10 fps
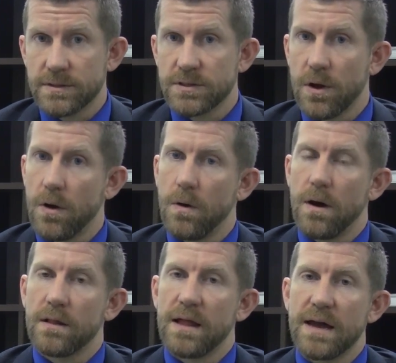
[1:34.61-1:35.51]
So
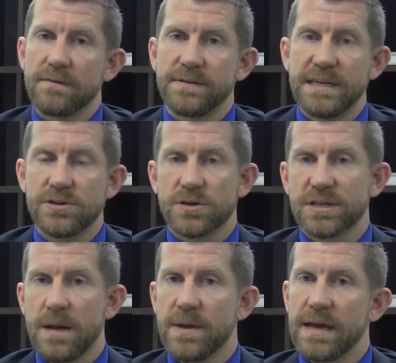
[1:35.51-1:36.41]
a lot of teachers
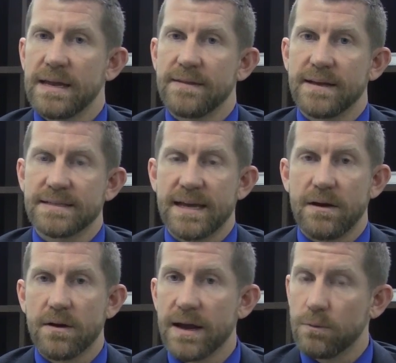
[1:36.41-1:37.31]
come in and they
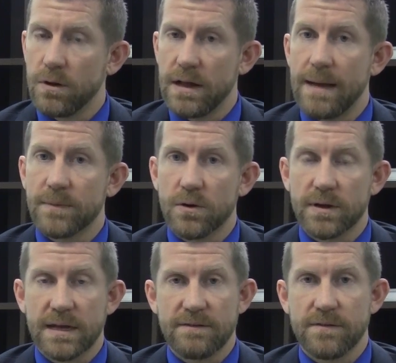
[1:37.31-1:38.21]
say, all right, well, I'm going
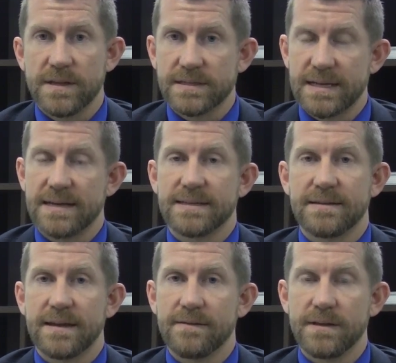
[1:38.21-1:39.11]
to give this test
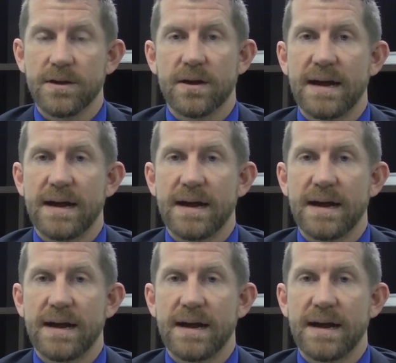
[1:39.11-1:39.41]
at the end of the year.